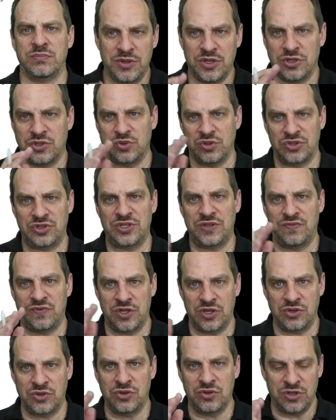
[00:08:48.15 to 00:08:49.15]
because we're
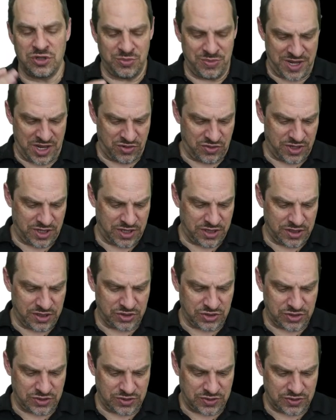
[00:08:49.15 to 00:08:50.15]
shifting due to the boundary
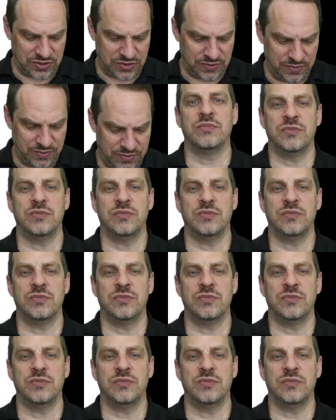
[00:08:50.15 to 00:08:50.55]
conditions.